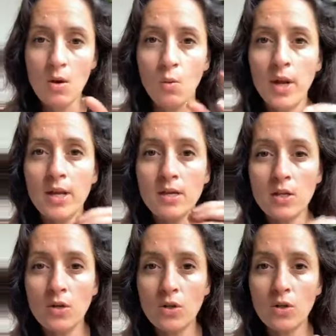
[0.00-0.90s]

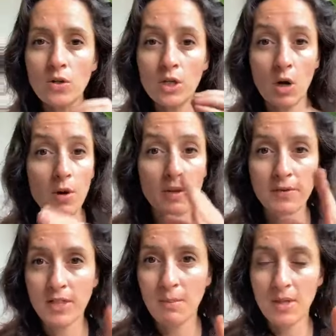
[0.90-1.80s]
when you're going
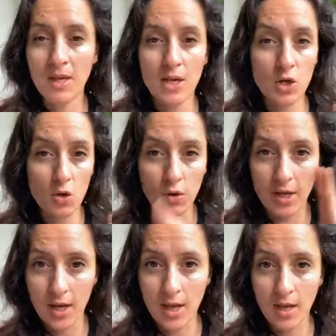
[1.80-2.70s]
for something and you're not
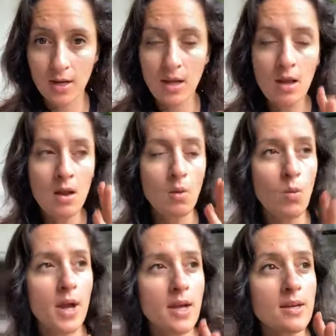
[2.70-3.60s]
getting it,
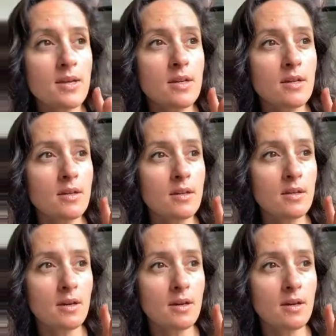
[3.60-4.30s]
when